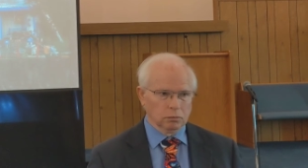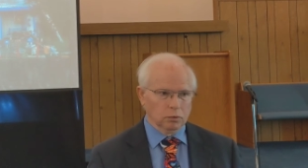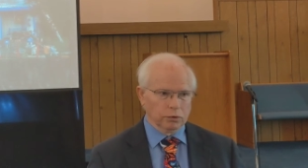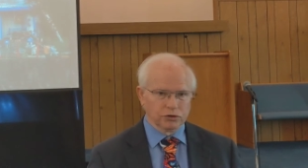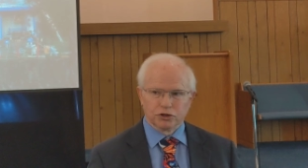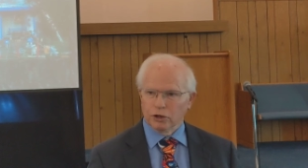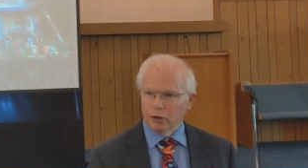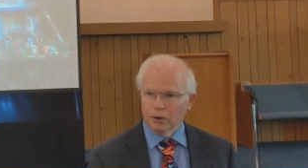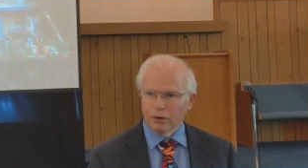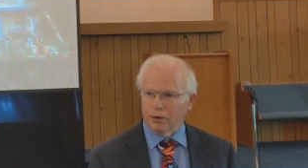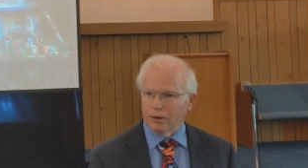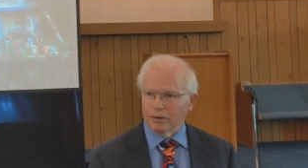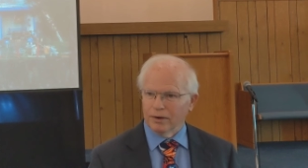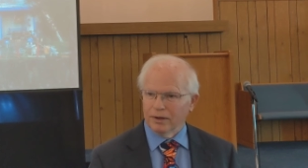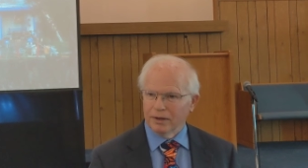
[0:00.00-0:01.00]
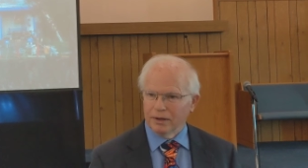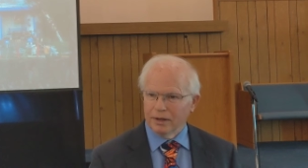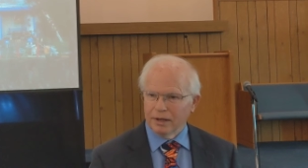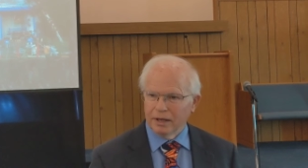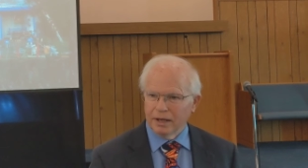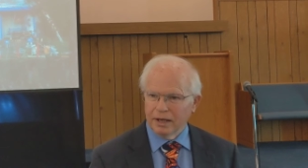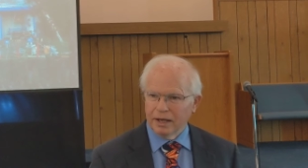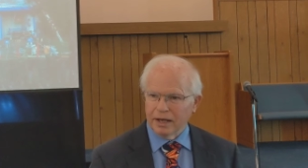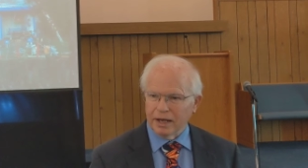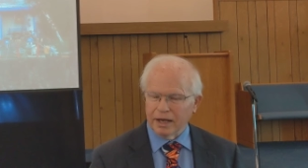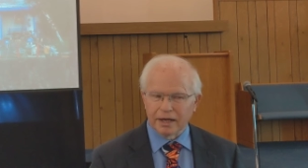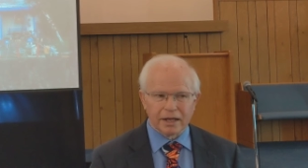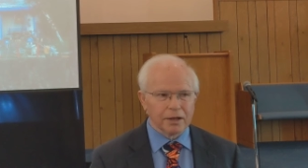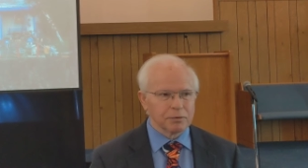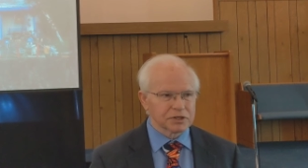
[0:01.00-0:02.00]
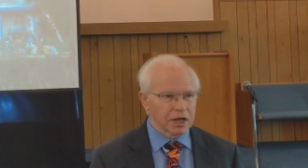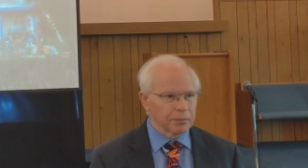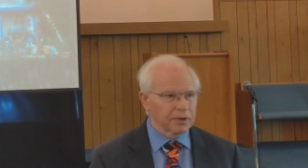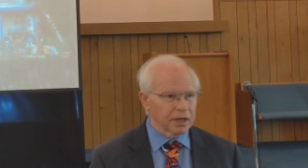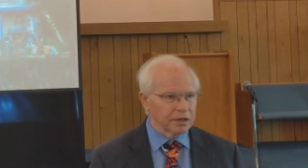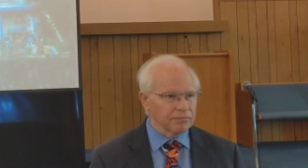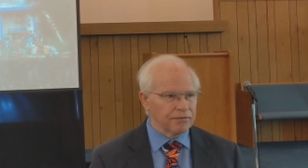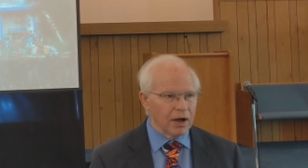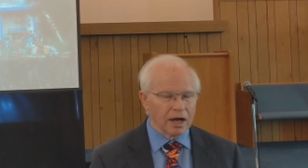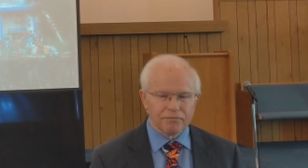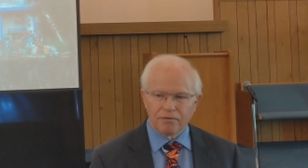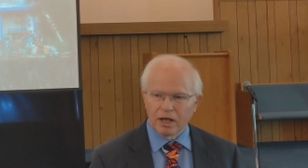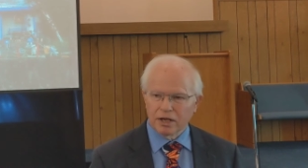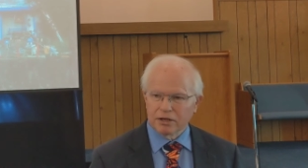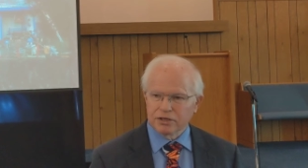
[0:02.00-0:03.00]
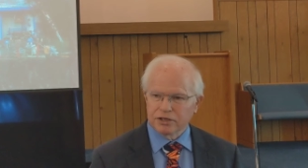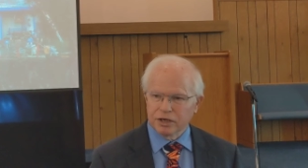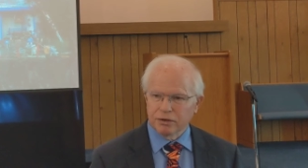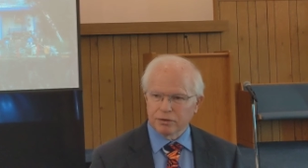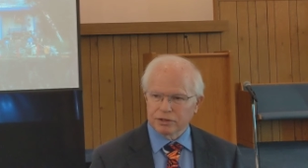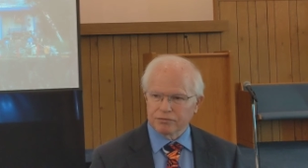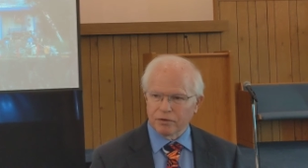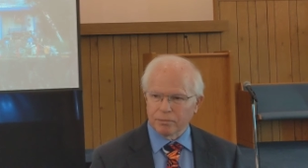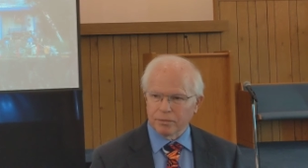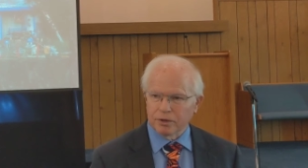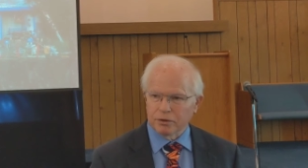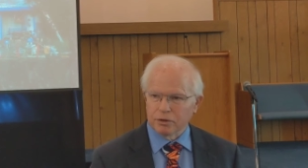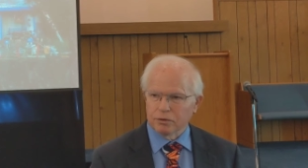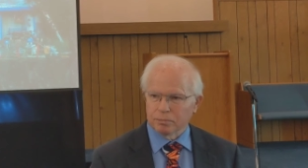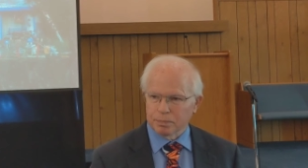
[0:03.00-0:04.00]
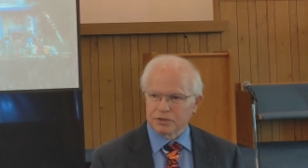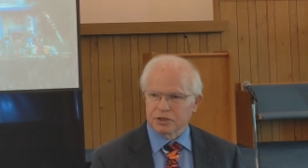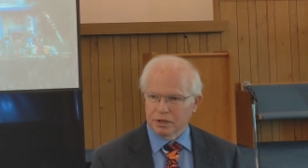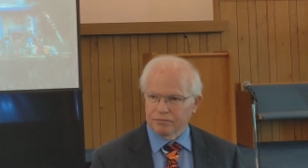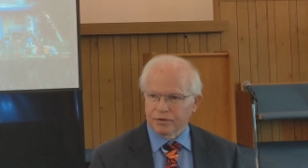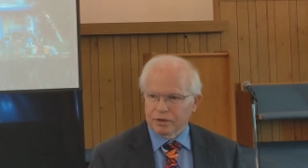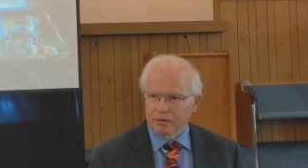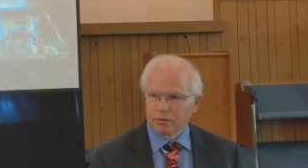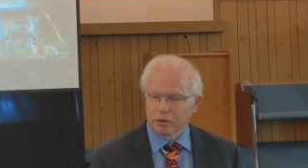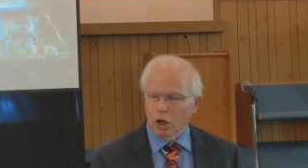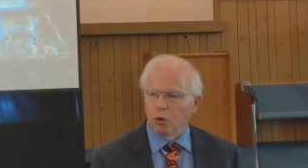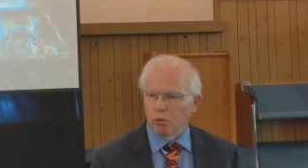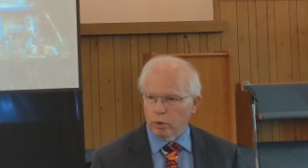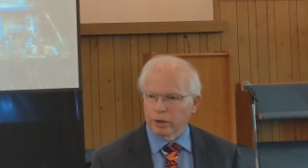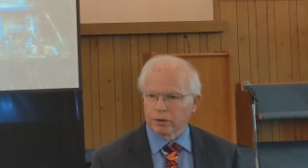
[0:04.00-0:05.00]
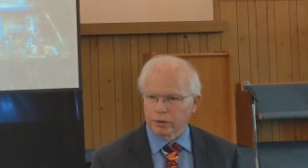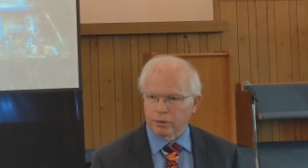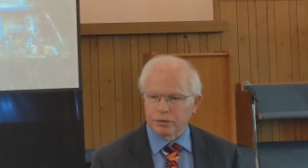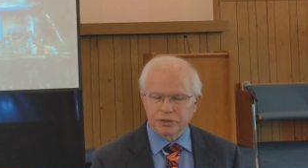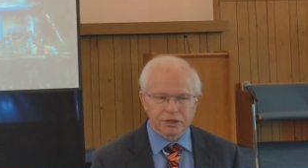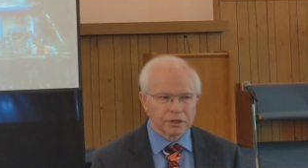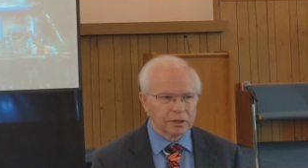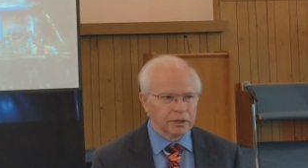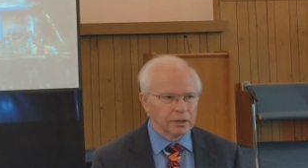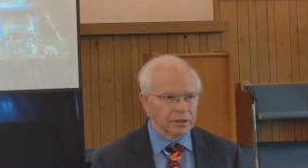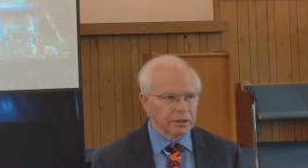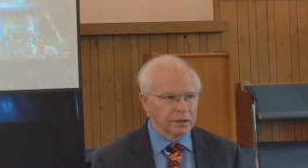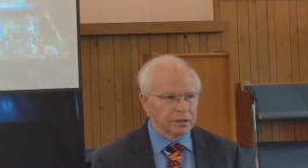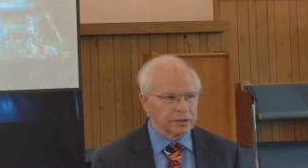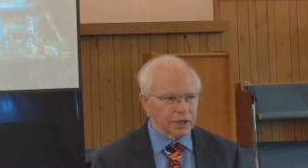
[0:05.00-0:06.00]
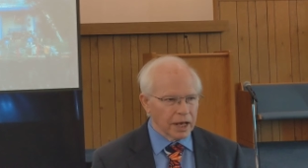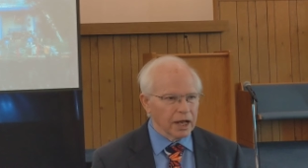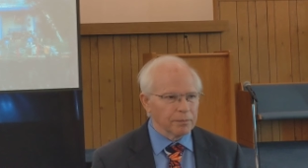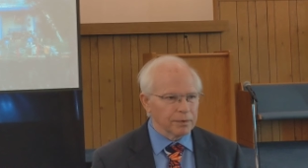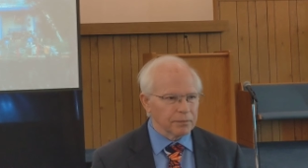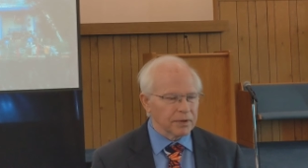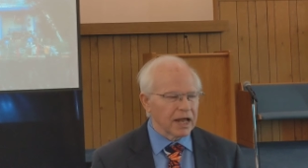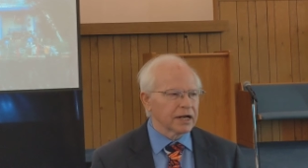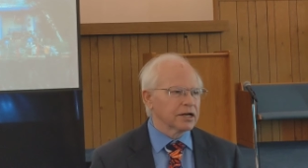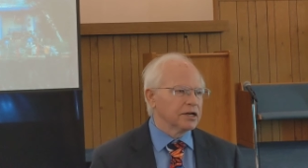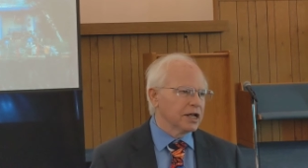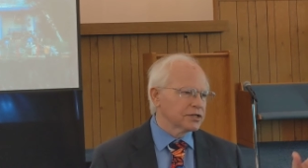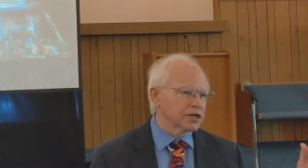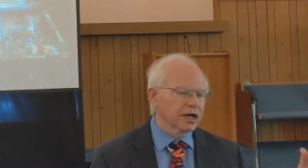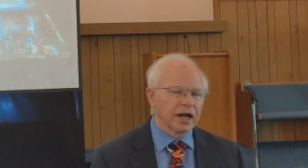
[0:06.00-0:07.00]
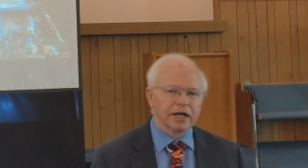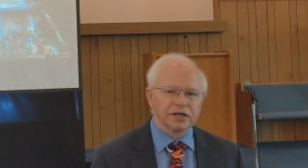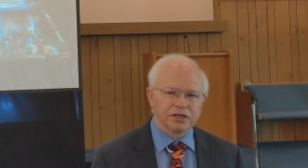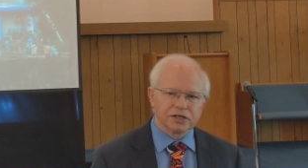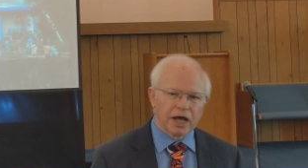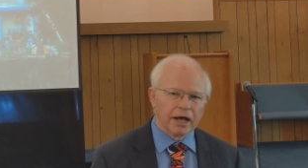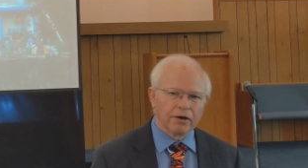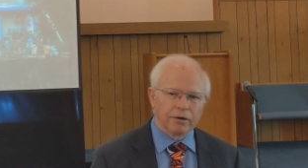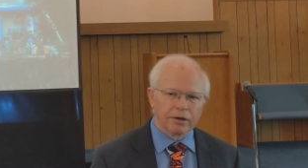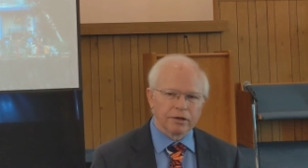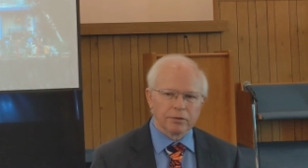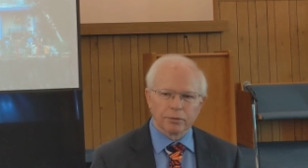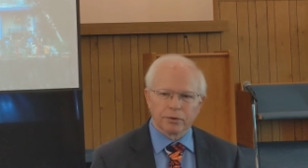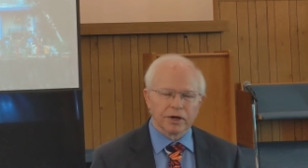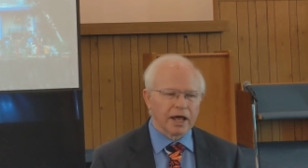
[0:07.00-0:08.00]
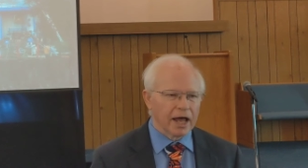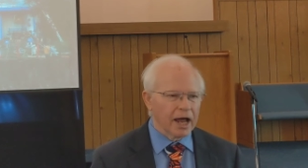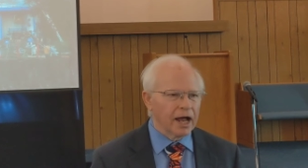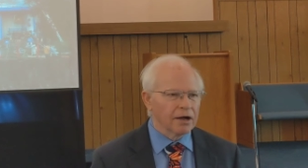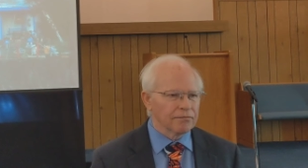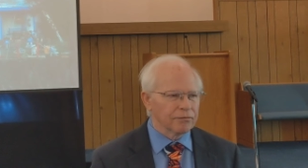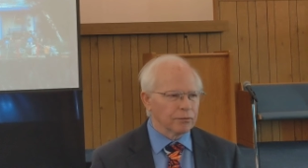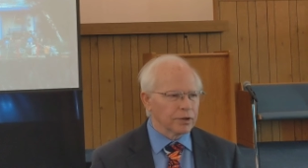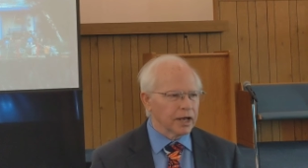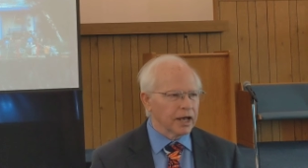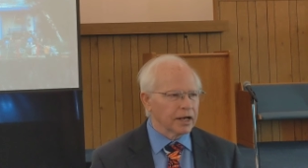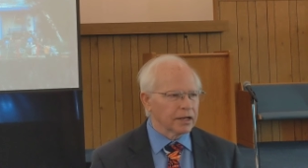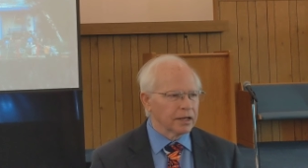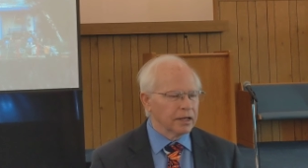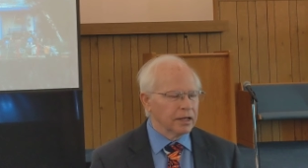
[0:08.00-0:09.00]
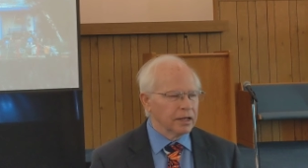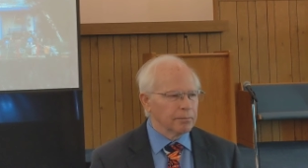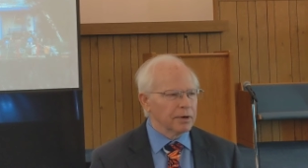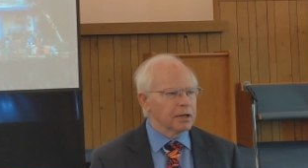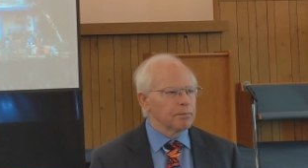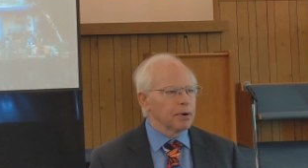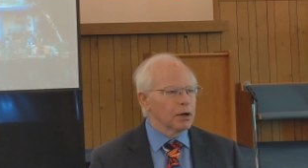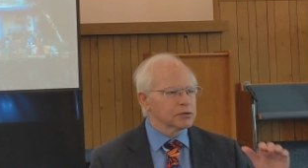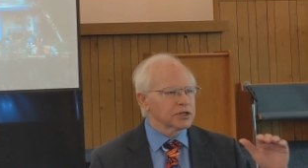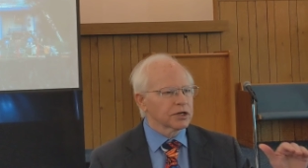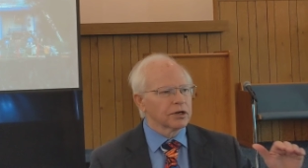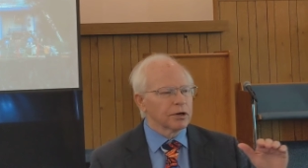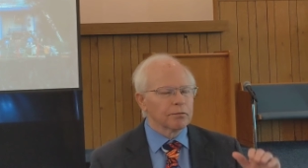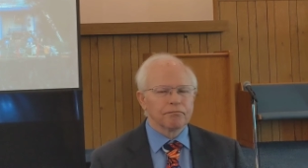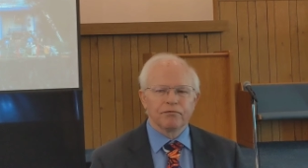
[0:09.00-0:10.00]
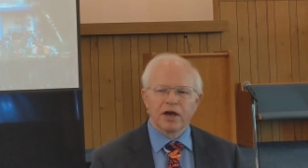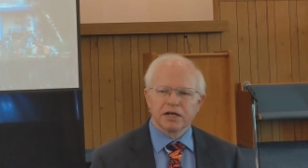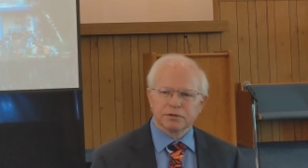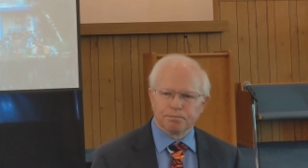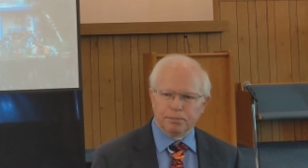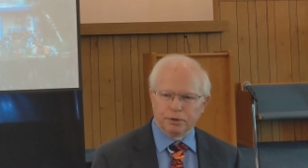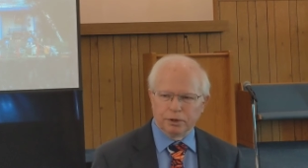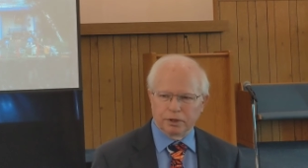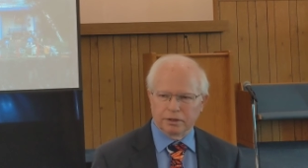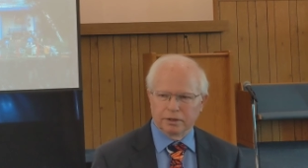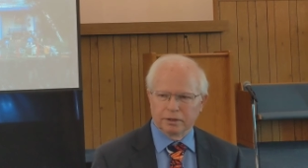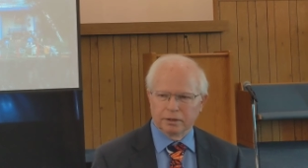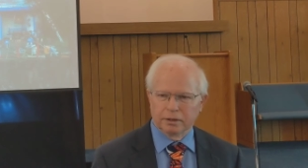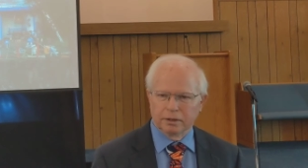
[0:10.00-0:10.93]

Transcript: Well, sure. And he was able to get five volunteers from the Union Pacific co workers to help him. They had a designated Saturday they were going to have for that. But he posted it on Facebook.